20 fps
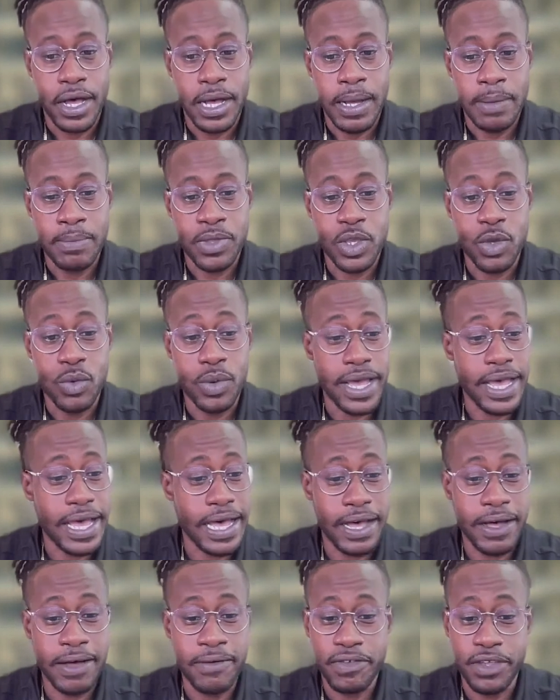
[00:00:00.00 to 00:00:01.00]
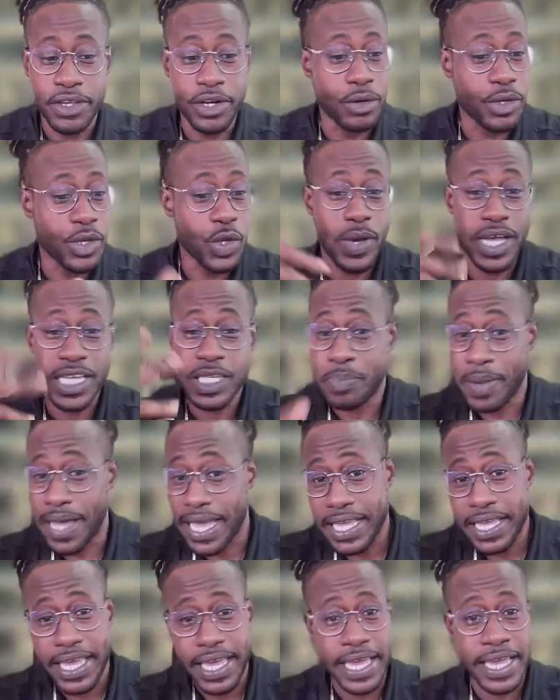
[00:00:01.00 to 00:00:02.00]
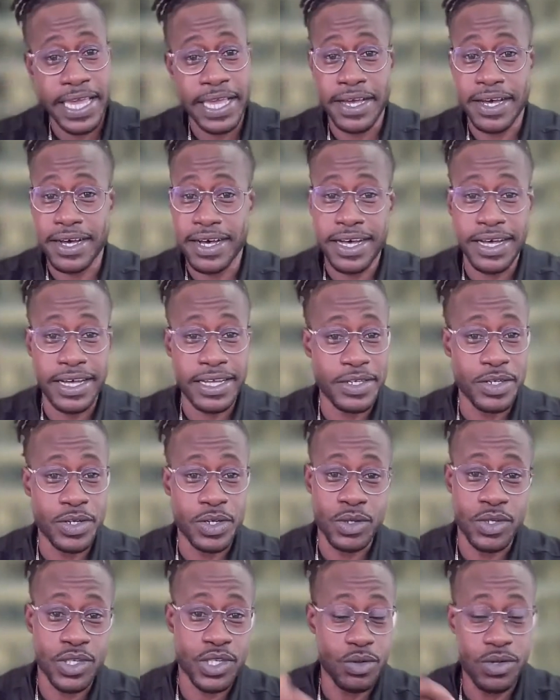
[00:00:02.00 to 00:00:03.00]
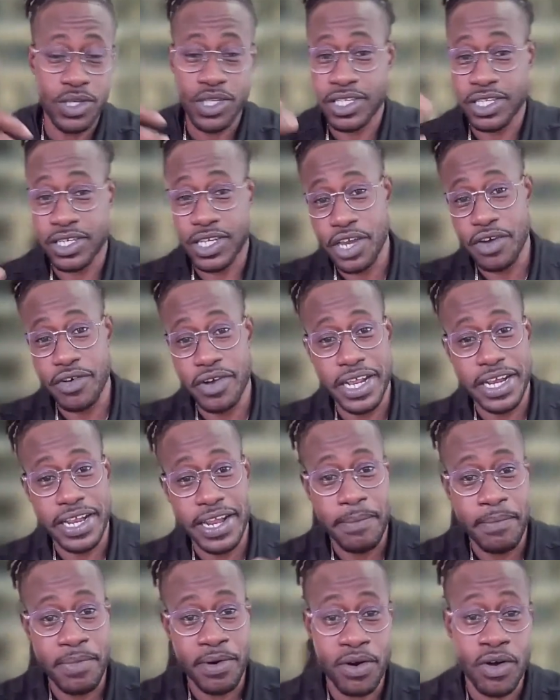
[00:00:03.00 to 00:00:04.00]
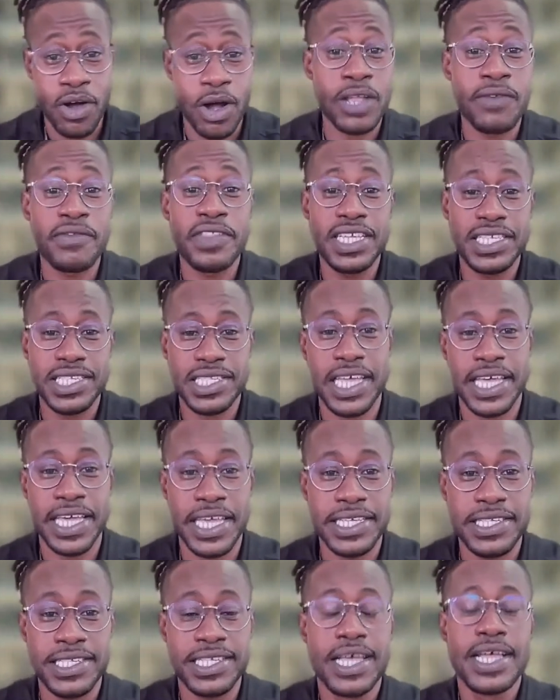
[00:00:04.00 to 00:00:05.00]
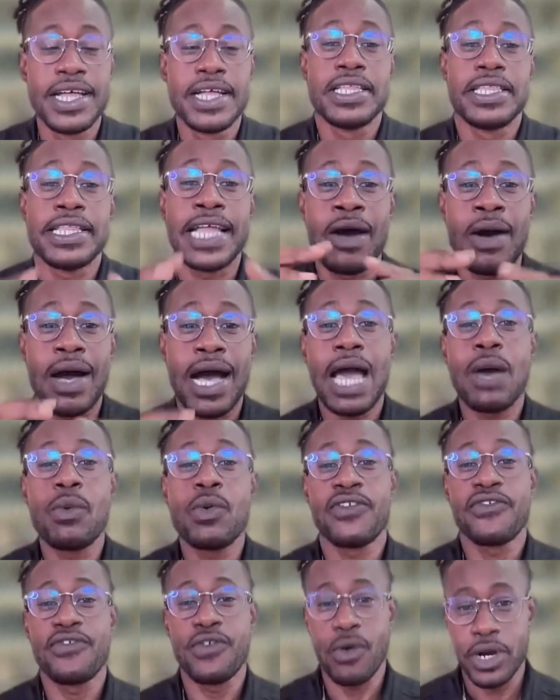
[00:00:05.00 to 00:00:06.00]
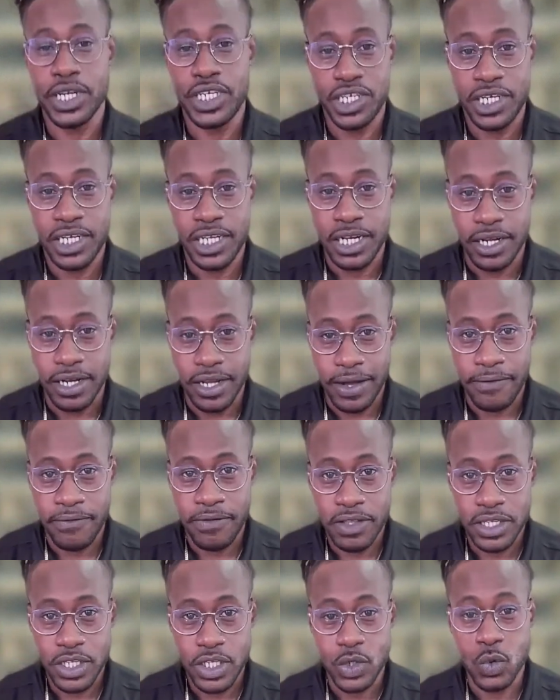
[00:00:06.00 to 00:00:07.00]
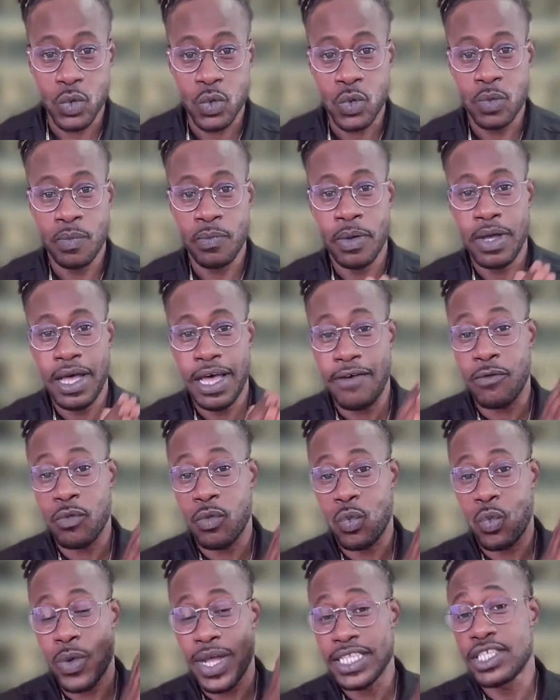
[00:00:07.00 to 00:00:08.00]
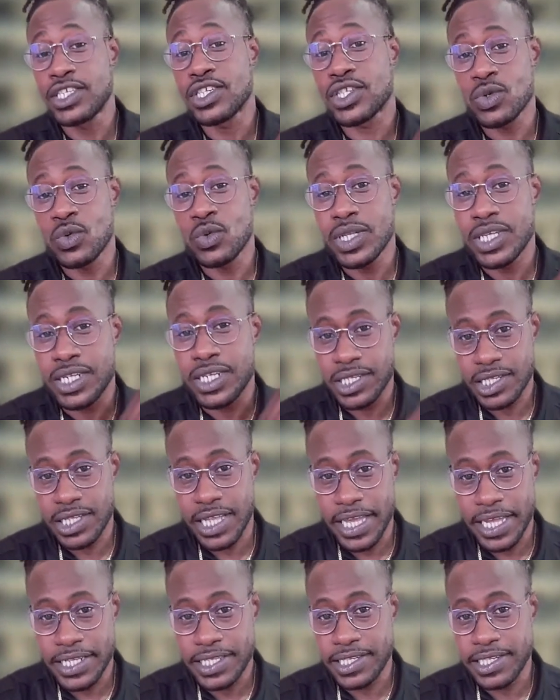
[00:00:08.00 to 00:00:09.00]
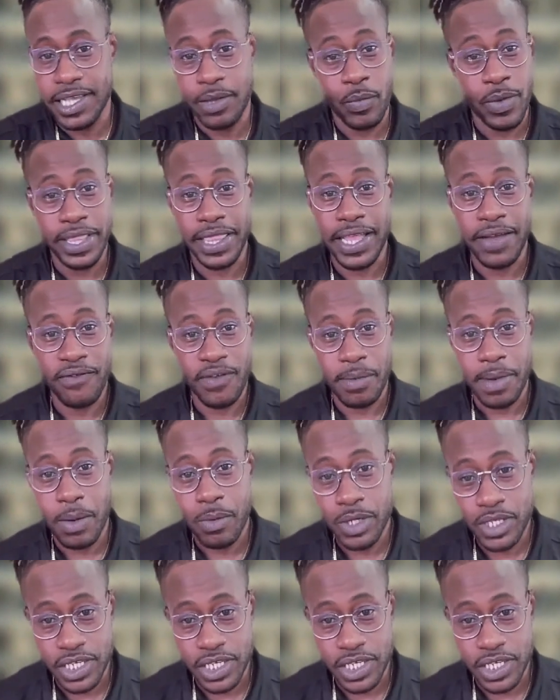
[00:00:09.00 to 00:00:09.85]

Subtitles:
you to have, U.S. banking, social security number, all of these things. Now, I was fortunate enough to have went to school in the States and went there from when I was